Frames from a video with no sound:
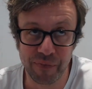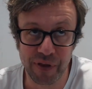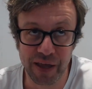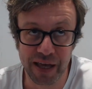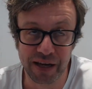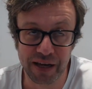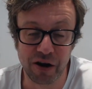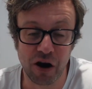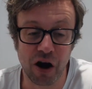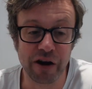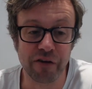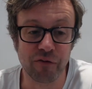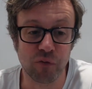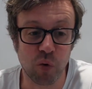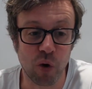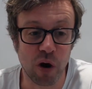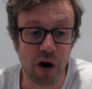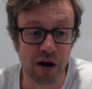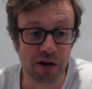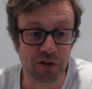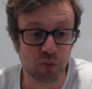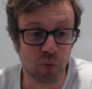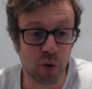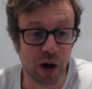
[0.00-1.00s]
the, it kind of
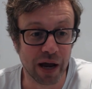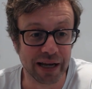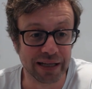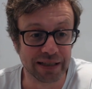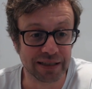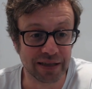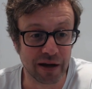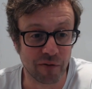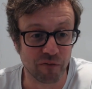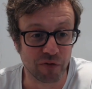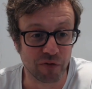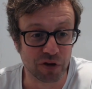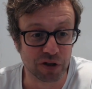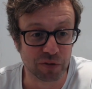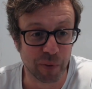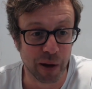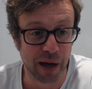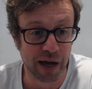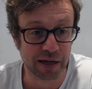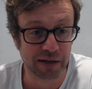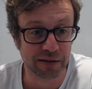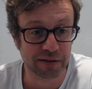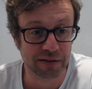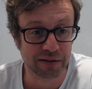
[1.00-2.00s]
worked well in some
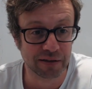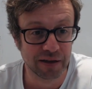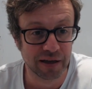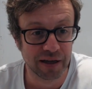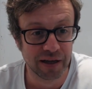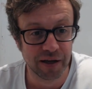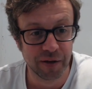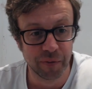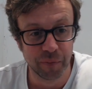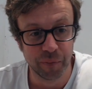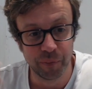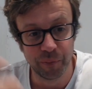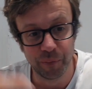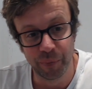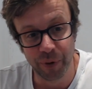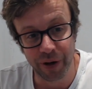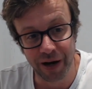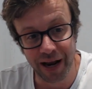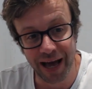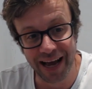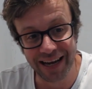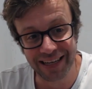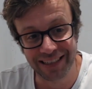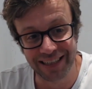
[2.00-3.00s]
respects. Yeah. But
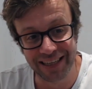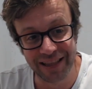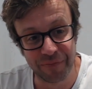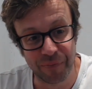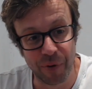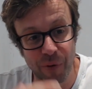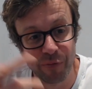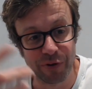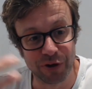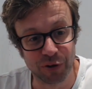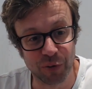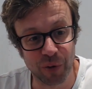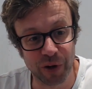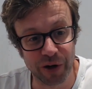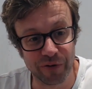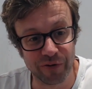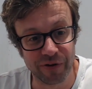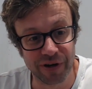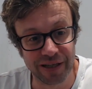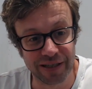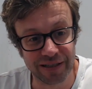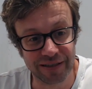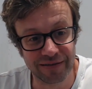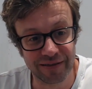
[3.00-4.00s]
actually, the problem with Twitter
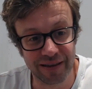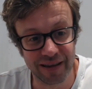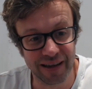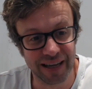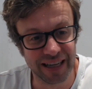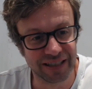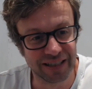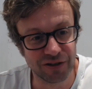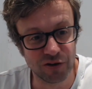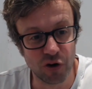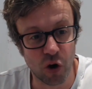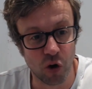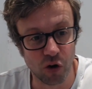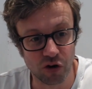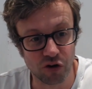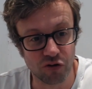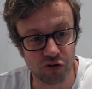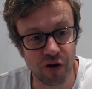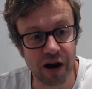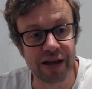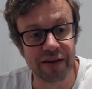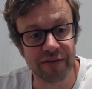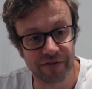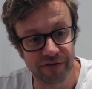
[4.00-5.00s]
is that it's not a
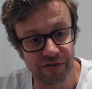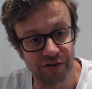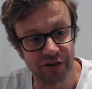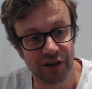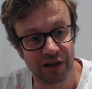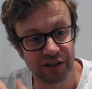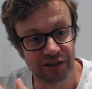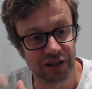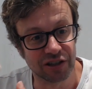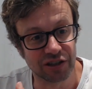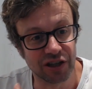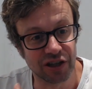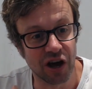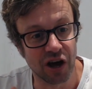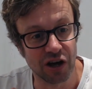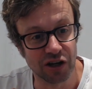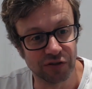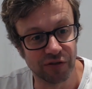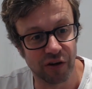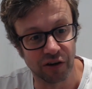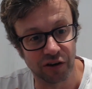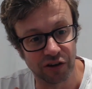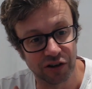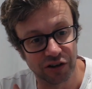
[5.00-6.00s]
great for as a search
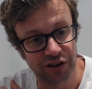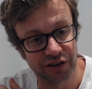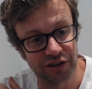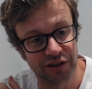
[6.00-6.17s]
function.